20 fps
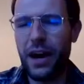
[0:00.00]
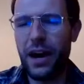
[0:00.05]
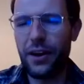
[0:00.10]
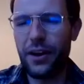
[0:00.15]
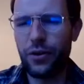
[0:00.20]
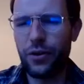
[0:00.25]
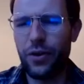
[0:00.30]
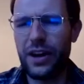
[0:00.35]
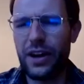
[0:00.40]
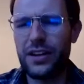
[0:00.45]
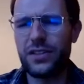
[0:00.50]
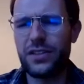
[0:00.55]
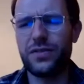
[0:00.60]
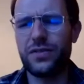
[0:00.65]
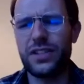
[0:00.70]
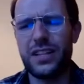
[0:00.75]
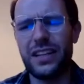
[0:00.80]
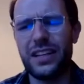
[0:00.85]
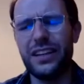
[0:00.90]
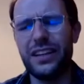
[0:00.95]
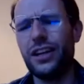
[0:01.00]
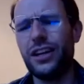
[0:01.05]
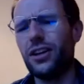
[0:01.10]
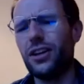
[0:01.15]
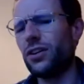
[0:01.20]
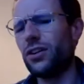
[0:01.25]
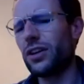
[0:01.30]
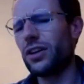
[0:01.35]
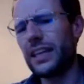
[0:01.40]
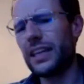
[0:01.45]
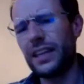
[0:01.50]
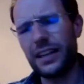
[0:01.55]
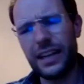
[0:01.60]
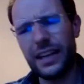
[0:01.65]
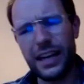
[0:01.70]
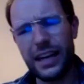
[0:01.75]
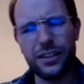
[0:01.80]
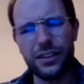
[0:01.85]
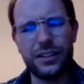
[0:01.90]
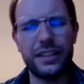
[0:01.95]
PI requires, obviously looking at
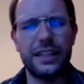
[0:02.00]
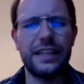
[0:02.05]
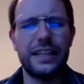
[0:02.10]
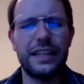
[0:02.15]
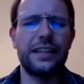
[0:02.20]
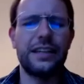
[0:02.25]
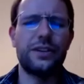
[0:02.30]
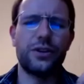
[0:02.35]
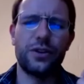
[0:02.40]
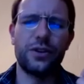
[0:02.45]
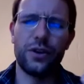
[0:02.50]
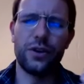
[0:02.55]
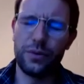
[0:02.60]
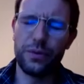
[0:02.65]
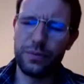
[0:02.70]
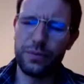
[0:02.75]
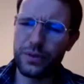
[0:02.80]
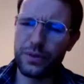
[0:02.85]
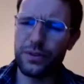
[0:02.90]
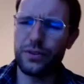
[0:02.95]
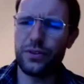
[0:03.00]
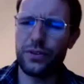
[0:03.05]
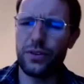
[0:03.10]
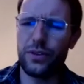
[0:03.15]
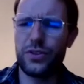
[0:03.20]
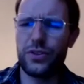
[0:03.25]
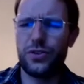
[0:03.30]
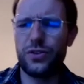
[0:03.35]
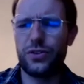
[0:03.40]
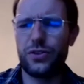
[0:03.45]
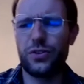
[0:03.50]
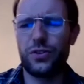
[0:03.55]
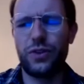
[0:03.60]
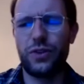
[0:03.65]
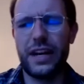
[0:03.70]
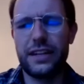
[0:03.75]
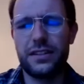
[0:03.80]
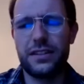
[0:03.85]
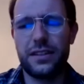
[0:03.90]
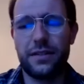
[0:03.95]
elderly, constitutional
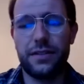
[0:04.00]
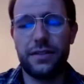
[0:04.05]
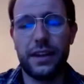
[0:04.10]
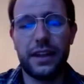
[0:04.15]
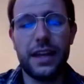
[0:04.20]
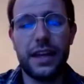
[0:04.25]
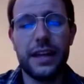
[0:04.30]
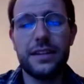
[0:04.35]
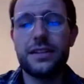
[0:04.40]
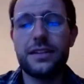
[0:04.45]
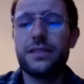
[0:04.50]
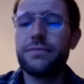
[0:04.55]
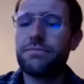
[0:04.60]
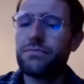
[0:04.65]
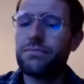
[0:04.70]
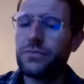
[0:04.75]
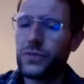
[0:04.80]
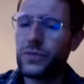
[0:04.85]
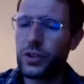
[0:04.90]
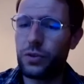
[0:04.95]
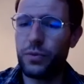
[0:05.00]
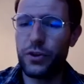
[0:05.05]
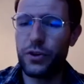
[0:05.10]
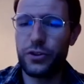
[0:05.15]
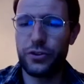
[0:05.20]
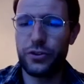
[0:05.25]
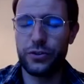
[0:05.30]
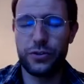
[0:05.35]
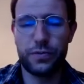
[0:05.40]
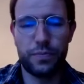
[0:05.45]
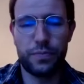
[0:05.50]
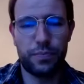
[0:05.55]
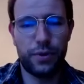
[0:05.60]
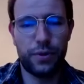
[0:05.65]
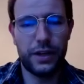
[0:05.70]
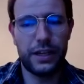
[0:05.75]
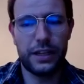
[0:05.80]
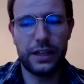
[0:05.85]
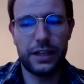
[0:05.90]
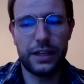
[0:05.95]
rights, stuff like that. Commercials,
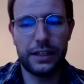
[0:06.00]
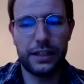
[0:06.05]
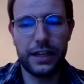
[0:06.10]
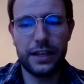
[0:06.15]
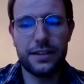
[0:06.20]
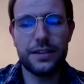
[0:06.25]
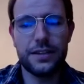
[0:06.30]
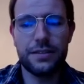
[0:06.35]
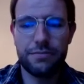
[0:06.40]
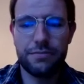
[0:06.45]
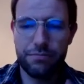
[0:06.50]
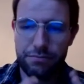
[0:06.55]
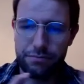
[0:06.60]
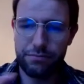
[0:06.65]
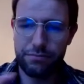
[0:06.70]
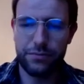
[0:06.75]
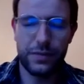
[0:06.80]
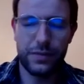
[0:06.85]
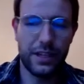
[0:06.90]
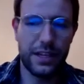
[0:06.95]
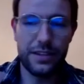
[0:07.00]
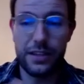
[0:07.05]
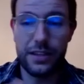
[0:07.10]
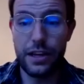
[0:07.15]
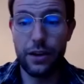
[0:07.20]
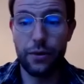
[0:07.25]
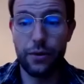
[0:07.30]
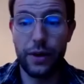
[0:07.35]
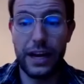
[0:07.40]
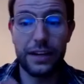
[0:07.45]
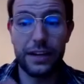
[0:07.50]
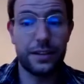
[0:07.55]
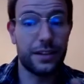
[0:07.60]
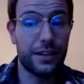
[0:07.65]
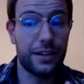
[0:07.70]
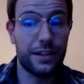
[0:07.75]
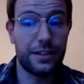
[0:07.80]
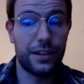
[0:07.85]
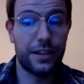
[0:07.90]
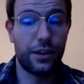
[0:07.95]
pretty clear cut. Is there a right?
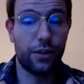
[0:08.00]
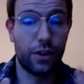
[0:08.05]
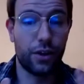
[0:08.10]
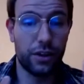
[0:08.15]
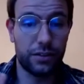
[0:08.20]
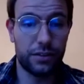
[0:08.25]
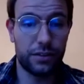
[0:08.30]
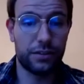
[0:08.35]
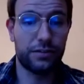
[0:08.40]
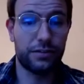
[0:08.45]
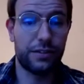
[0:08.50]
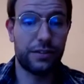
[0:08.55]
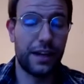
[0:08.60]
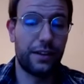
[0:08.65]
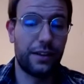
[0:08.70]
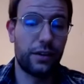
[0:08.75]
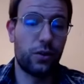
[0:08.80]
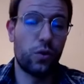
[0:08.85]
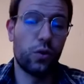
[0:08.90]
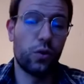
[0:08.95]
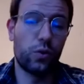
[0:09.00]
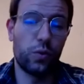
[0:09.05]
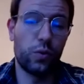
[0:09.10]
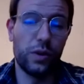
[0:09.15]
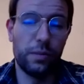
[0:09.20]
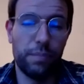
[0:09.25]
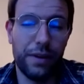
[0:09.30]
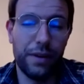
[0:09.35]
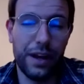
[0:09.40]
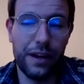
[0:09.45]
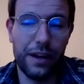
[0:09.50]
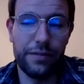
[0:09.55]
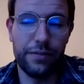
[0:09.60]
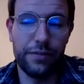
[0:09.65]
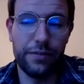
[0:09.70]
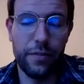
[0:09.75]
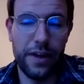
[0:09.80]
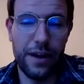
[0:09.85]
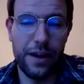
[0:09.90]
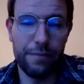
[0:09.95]
Is there not? And the court will apply
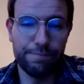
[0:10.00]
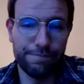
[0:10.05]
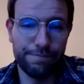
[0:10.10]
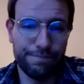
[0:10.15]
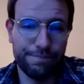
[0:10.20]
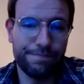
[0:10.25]
from there.